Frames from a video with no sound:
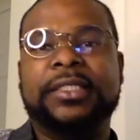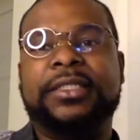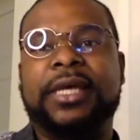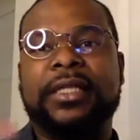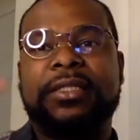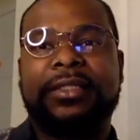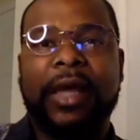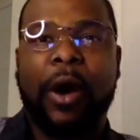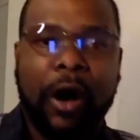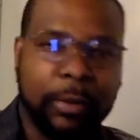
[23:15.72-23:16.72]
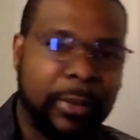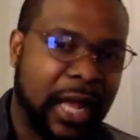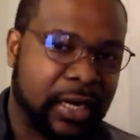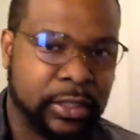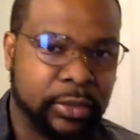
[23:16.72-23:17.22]
to
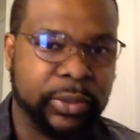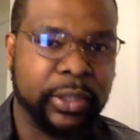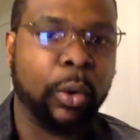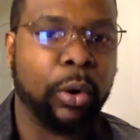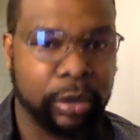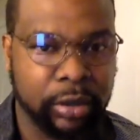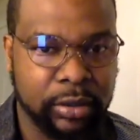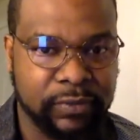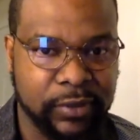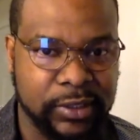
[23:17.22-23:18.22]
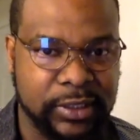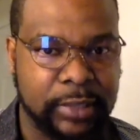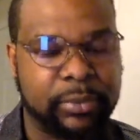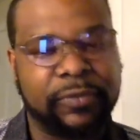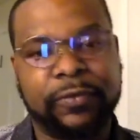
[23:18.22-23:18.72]
automatically reorder, for
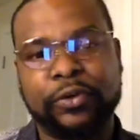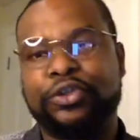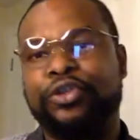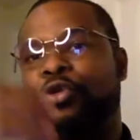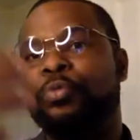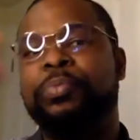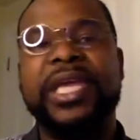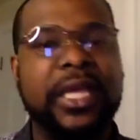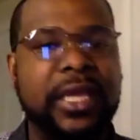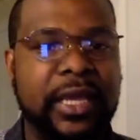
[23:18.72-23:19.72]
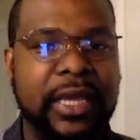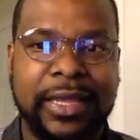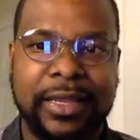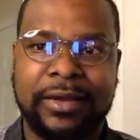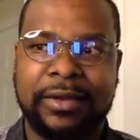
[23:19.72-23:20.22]
example, for SKU B
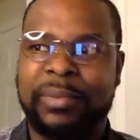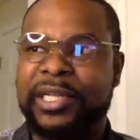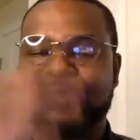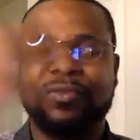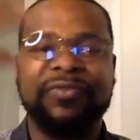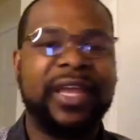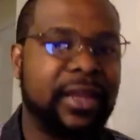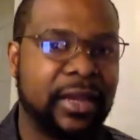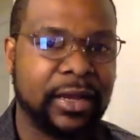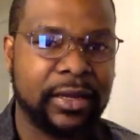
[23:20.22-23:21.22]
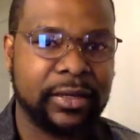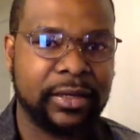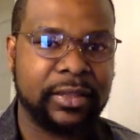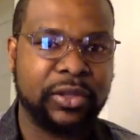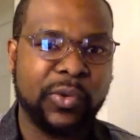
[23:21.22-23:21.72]
in Pennsylvania
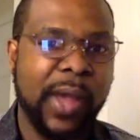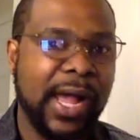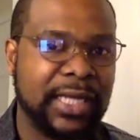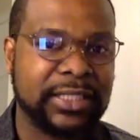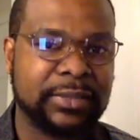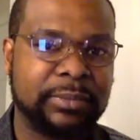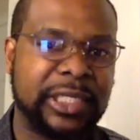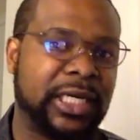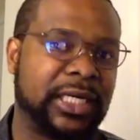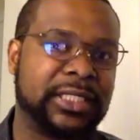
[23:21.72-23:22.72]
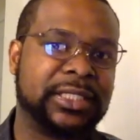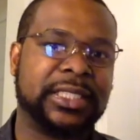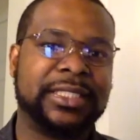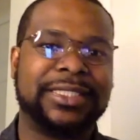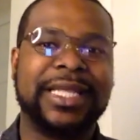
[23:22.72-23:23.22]
in the US because
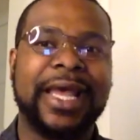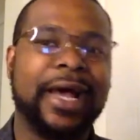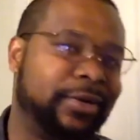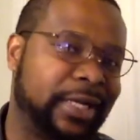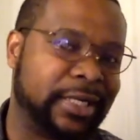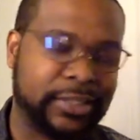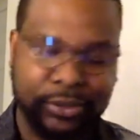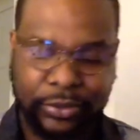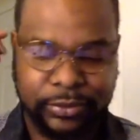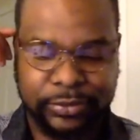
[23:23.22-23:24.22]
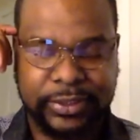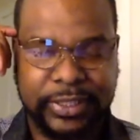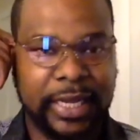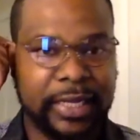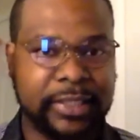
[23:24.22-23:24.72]
it's down and it shows
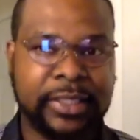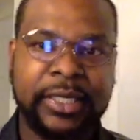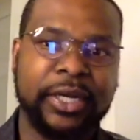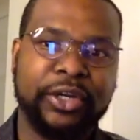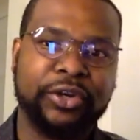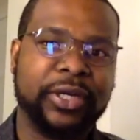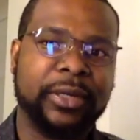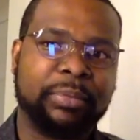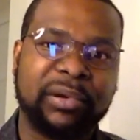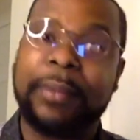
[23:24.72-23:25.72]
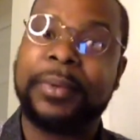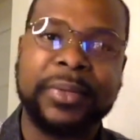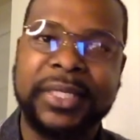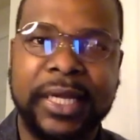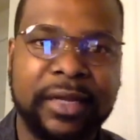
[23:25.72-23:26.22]
that you're going to
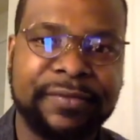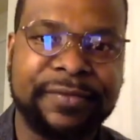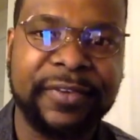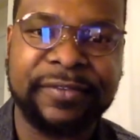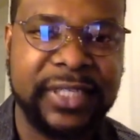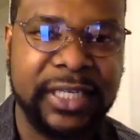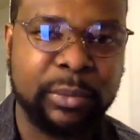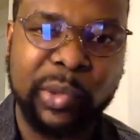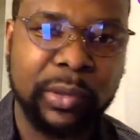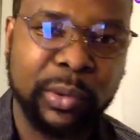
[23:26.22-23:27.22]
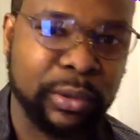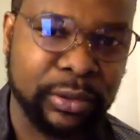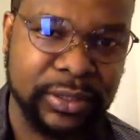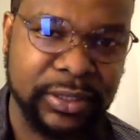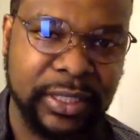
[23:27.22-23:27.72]
probably get 15 more
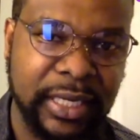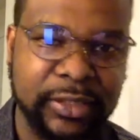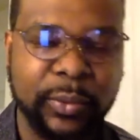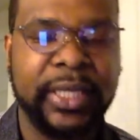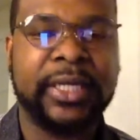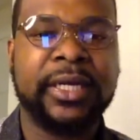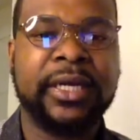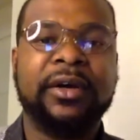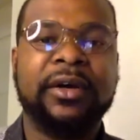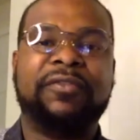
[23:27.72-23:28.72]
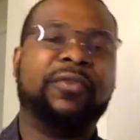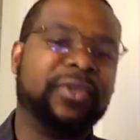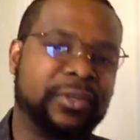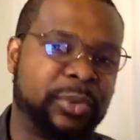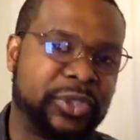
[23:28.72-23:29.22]
orders in the next week
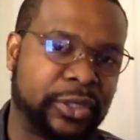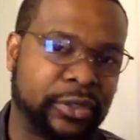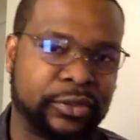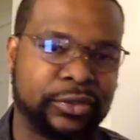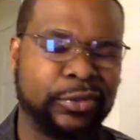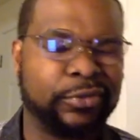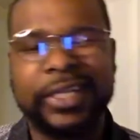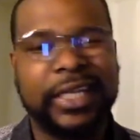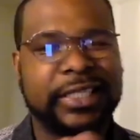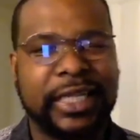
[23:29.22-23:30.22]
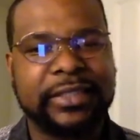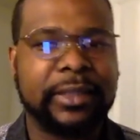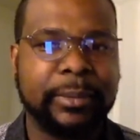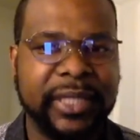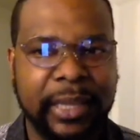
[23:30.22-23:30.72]
for this particular SKU, right? Like that,
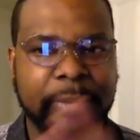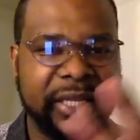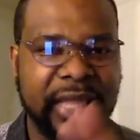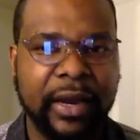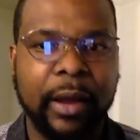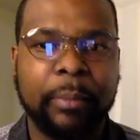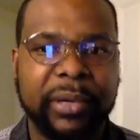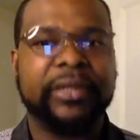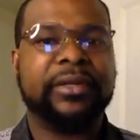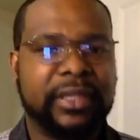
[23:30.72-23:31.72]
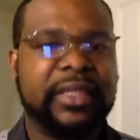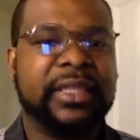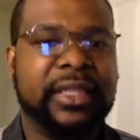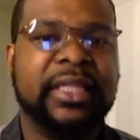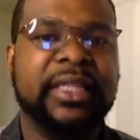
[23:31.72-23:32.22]
I mean, that made that up, but
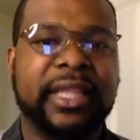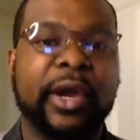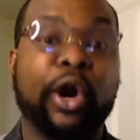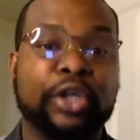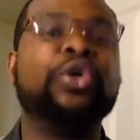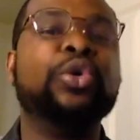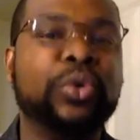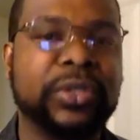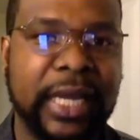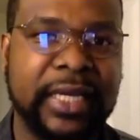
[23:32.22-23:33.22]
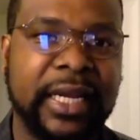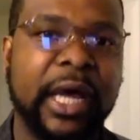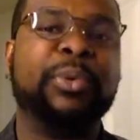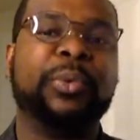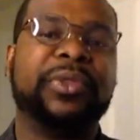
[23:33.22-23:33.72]
there are tools that can
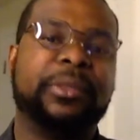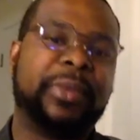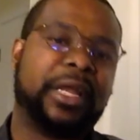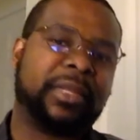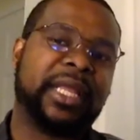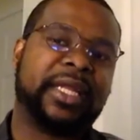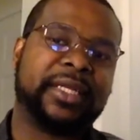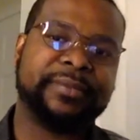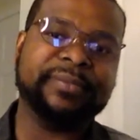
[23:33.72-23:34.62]
help you with demand planning.